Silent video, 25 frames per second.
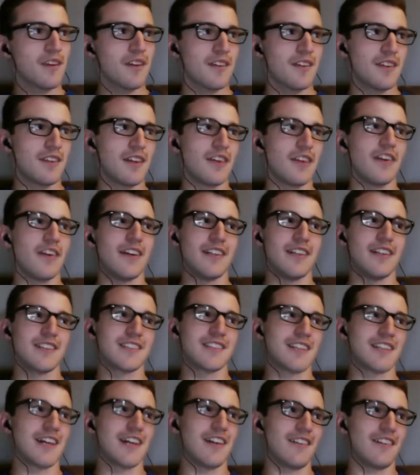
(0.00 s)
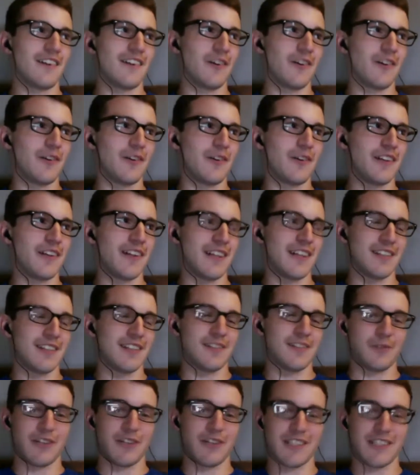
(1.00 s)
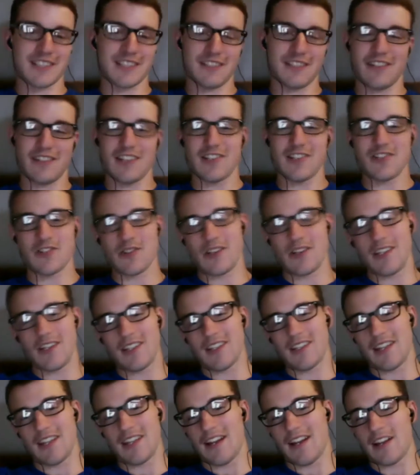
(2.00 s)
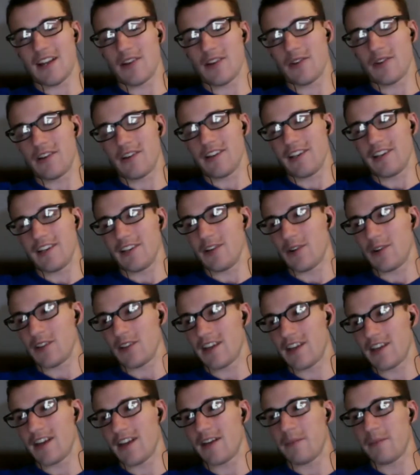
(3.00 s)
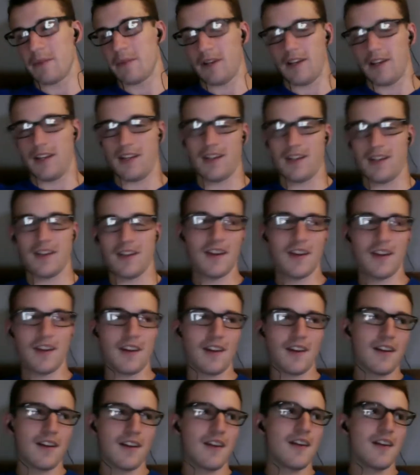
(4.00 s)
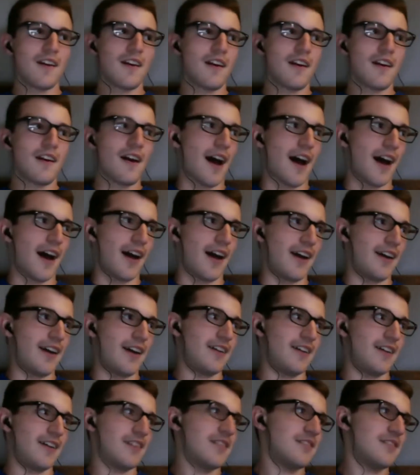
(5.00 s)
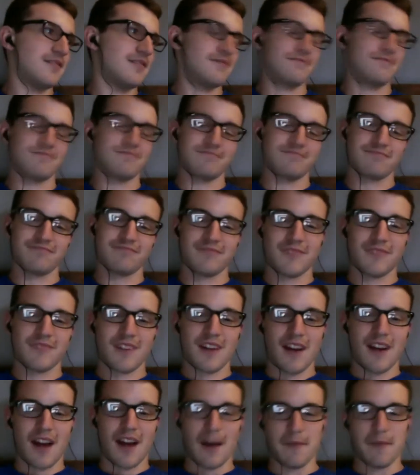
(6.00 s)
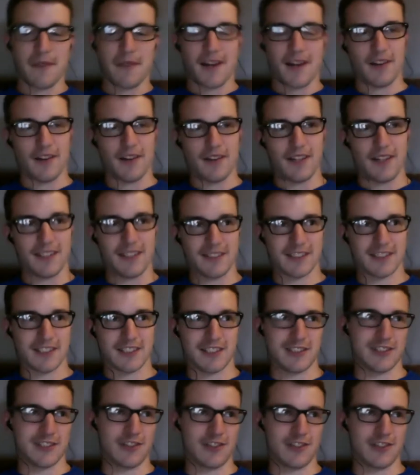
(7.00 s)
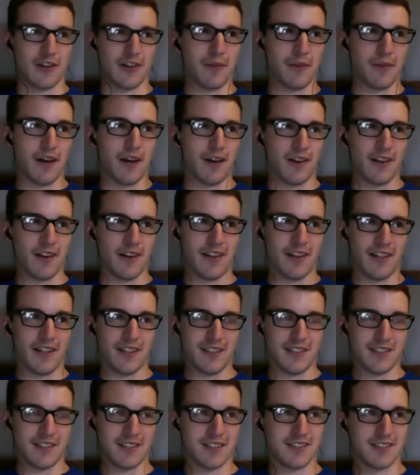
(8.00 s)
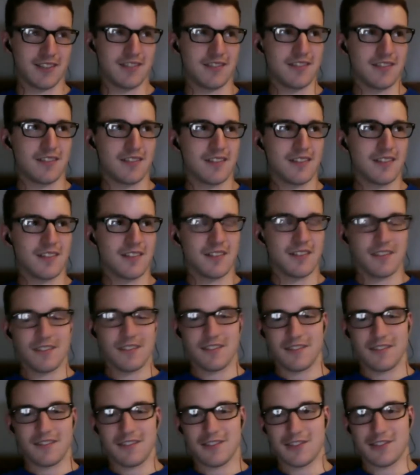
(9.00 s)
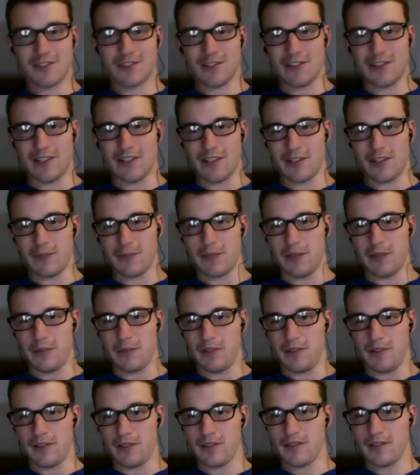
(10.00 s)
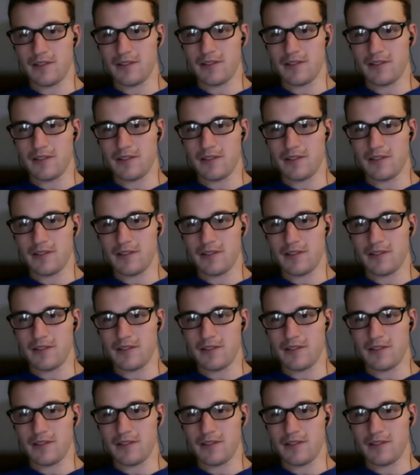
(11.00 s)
there is that that risk of injury that I don't want to ignore that, but I'm not as concerned about it as certain other people.